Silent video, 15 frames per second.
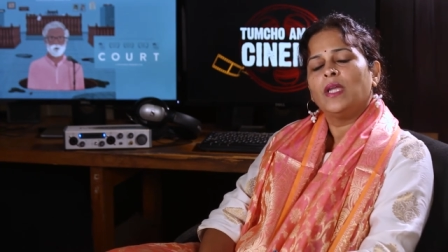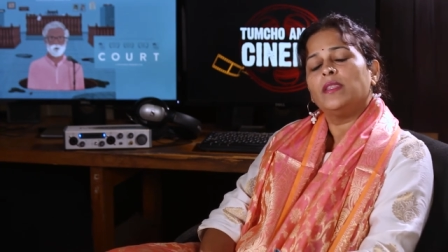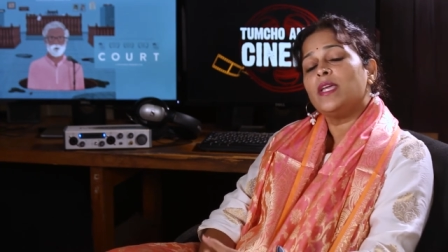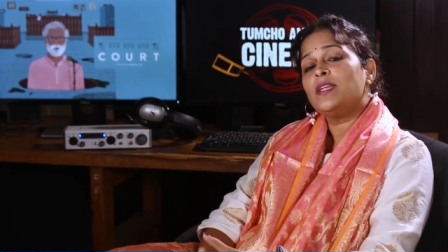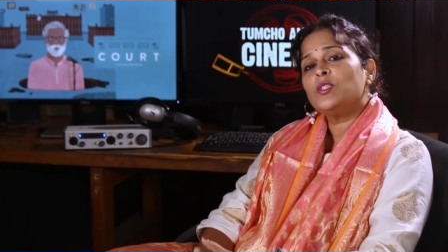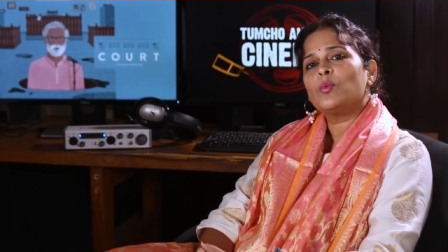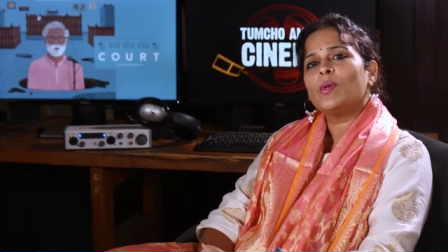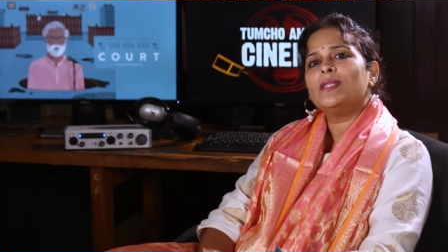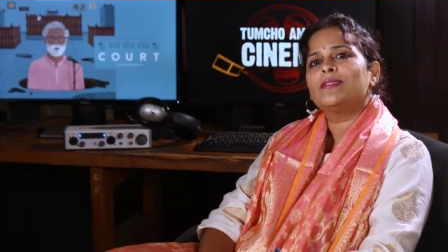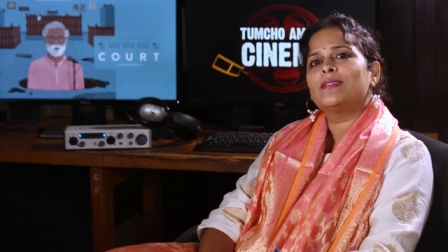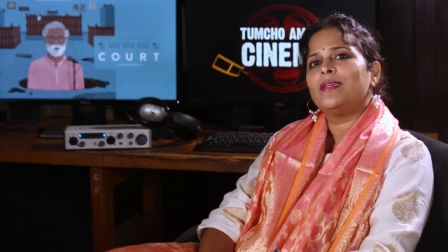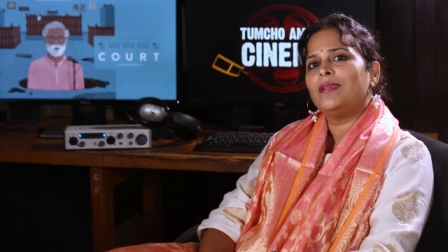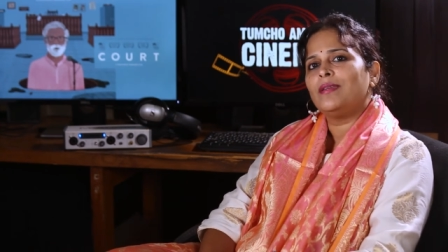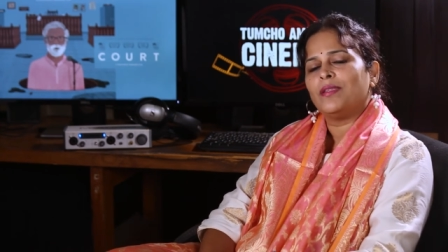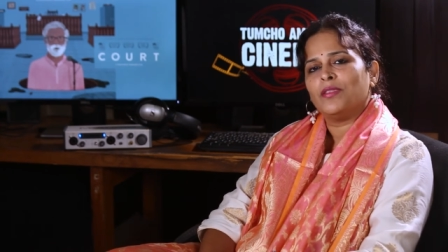There is one
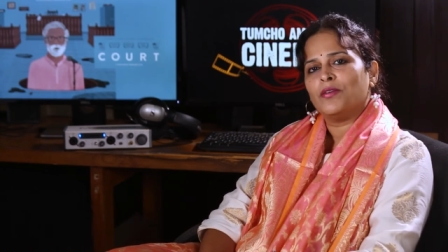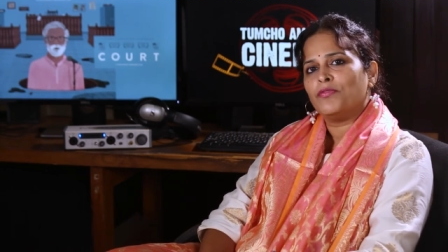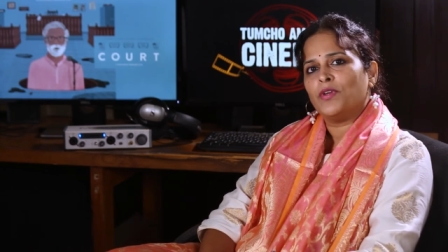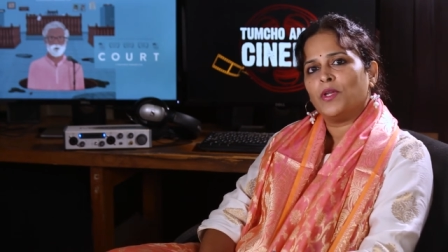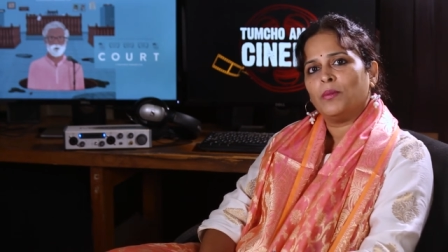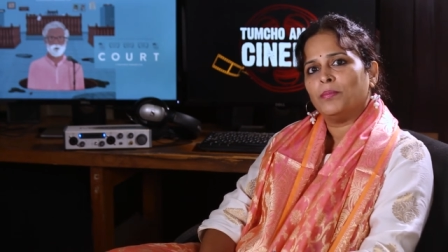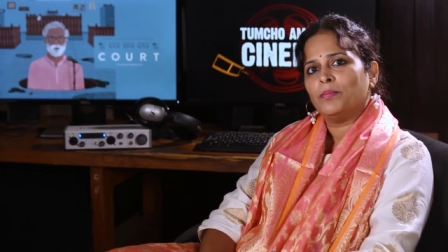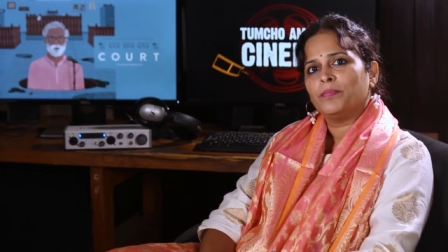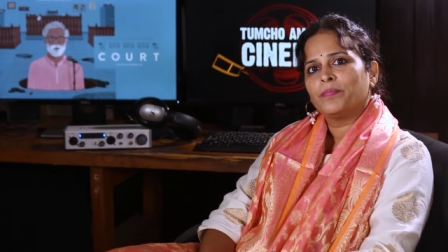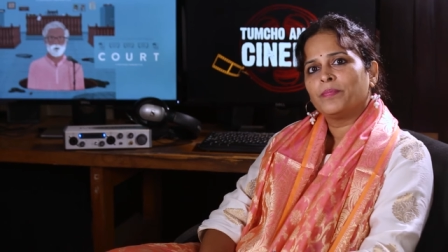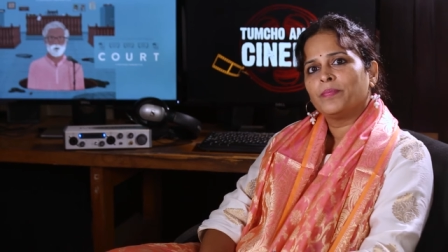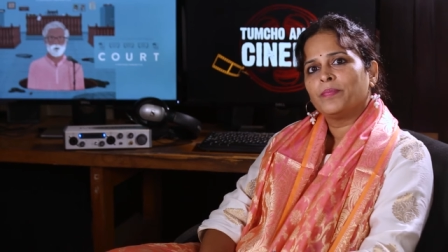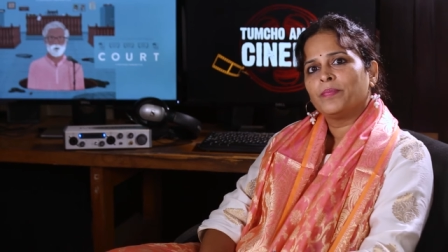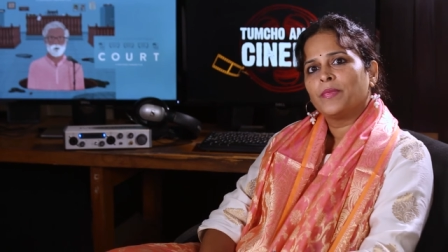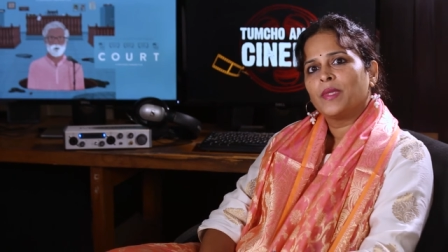scene in the film.
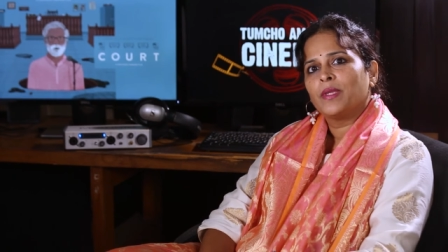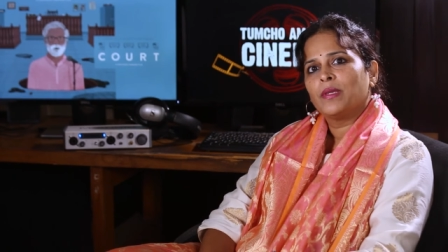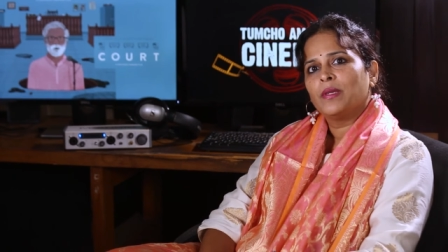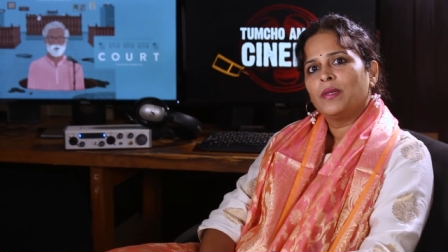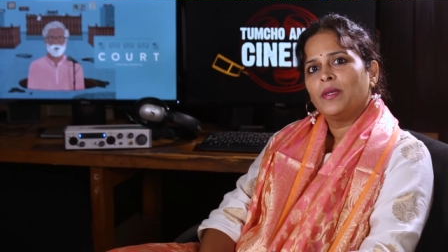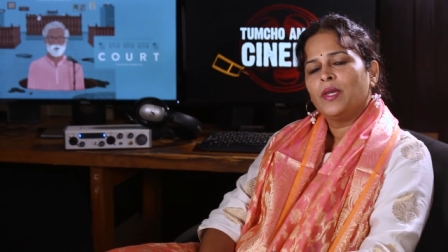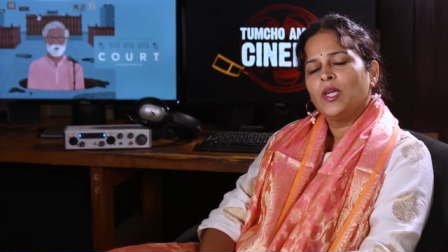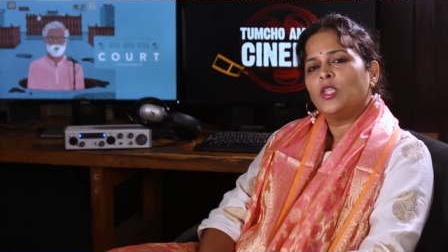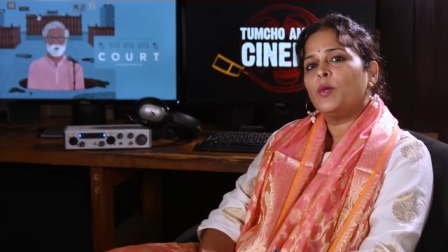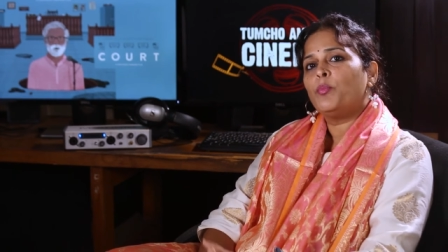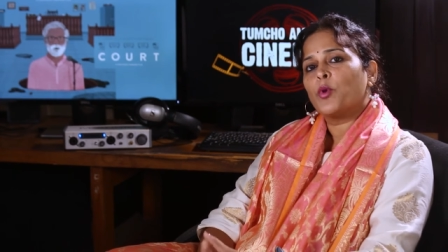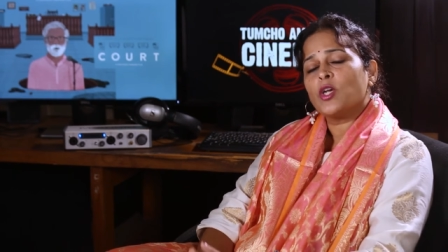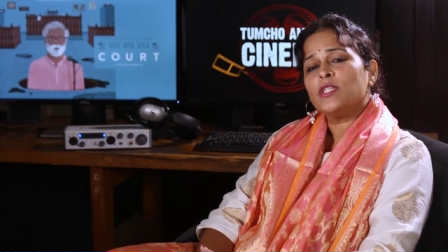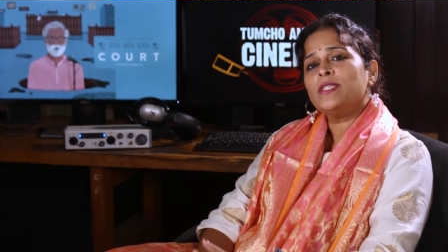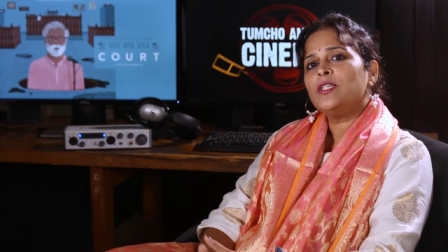The
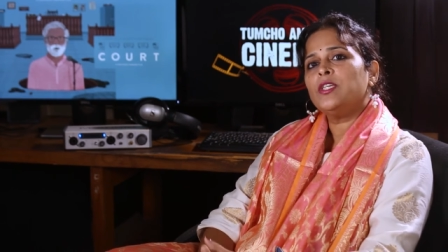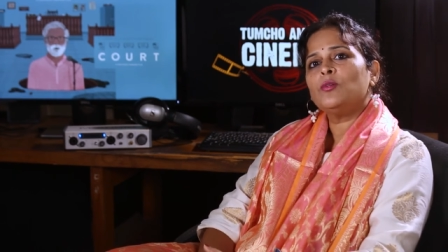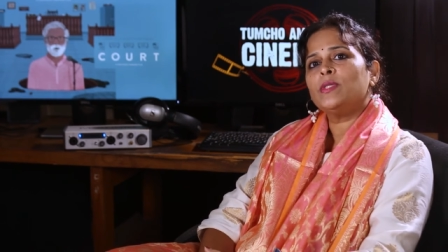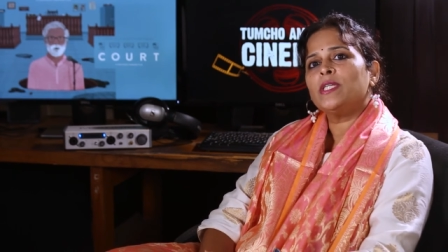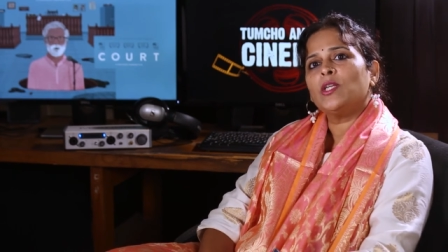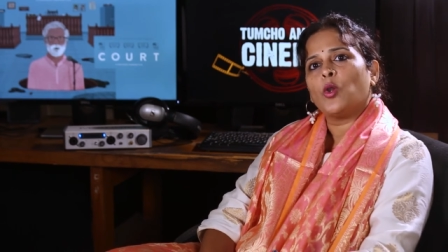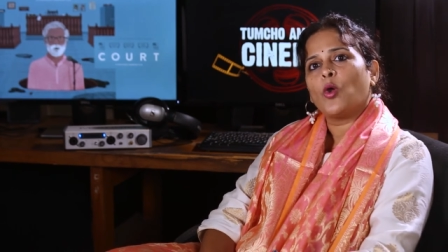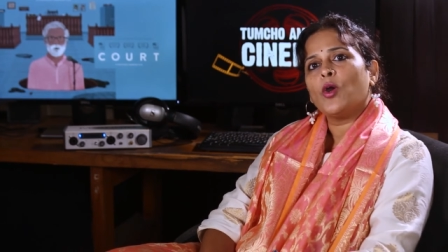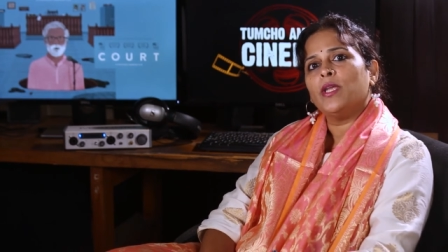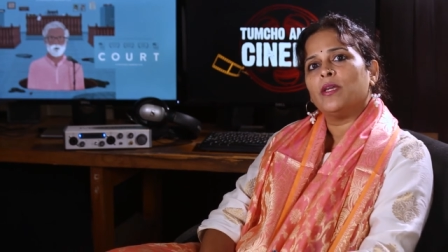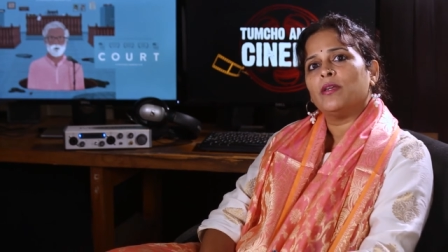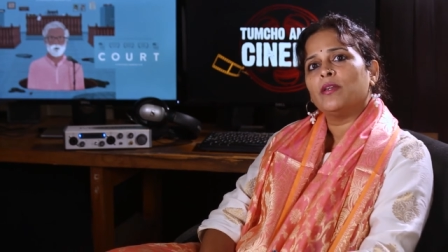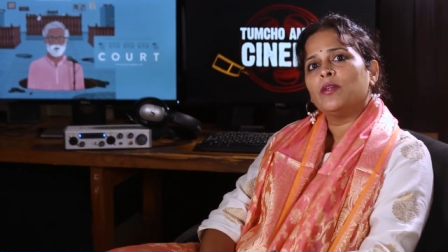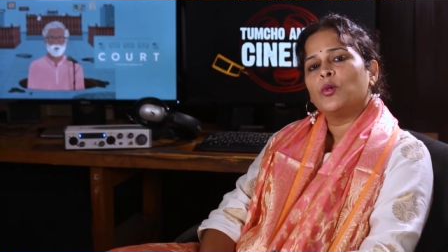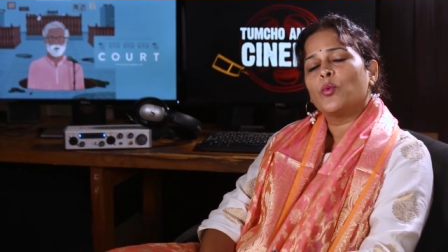prosecuting
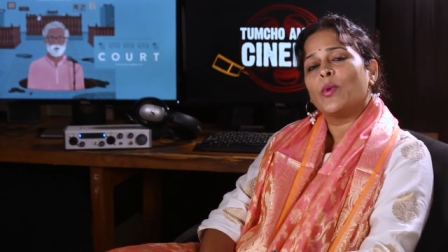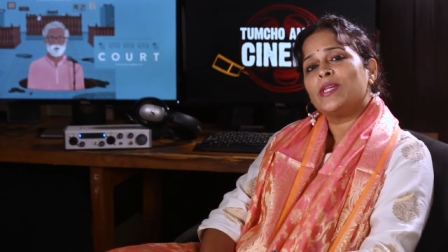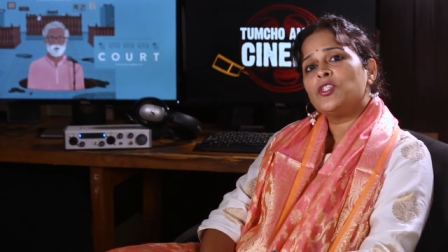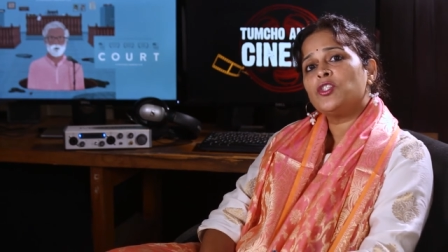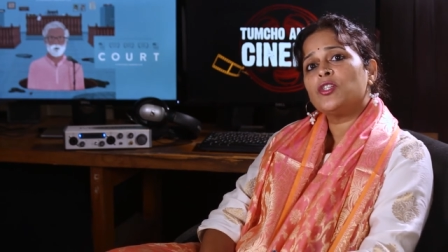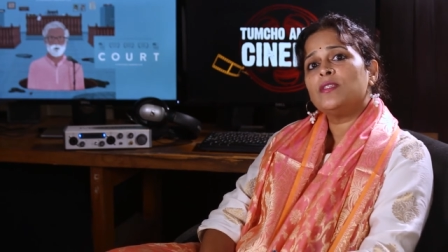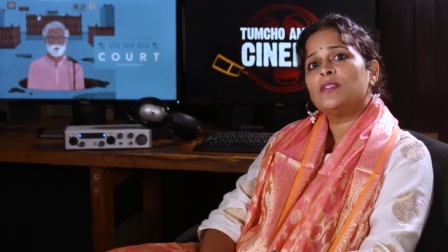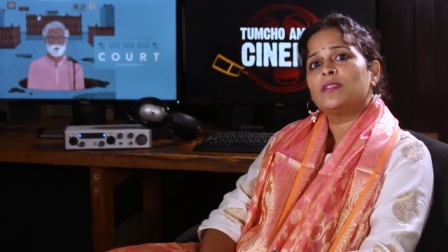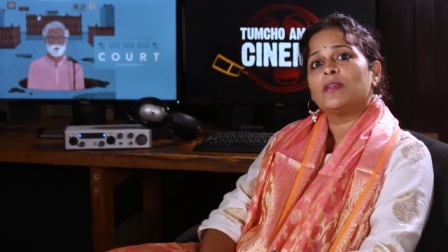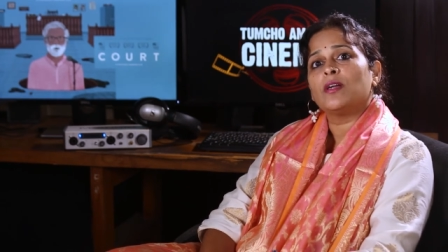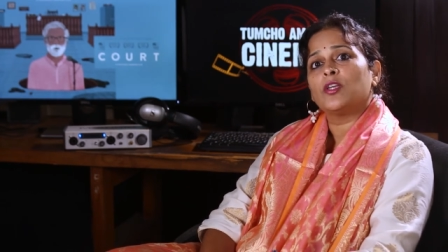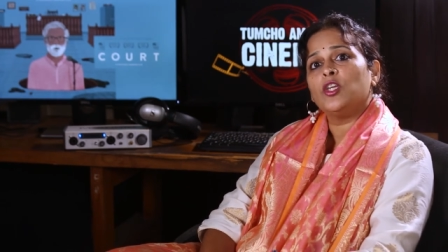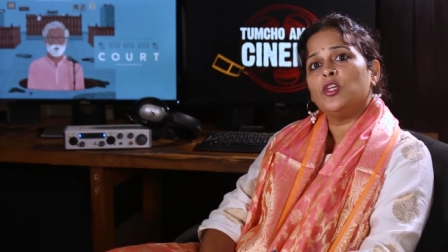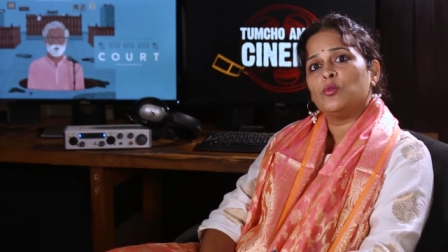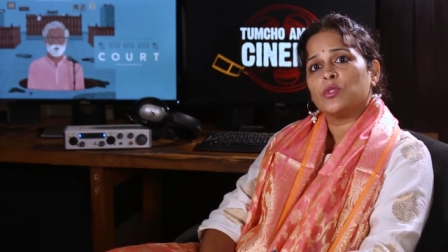lawyer questions the
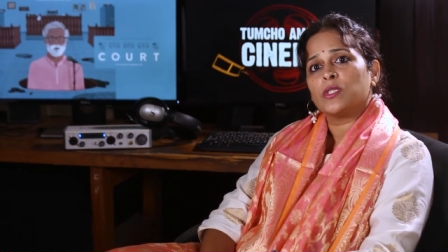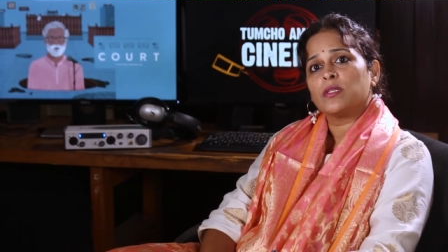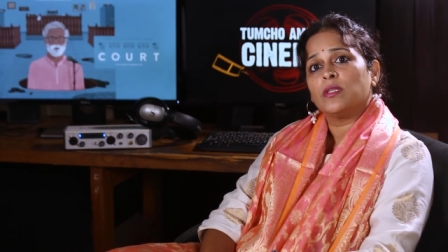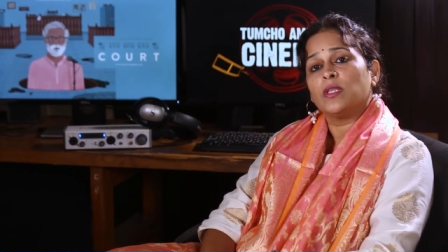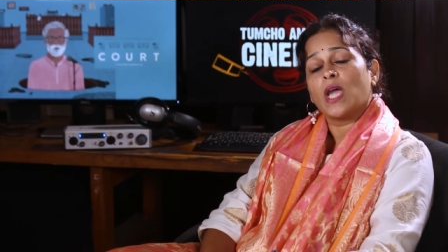accused,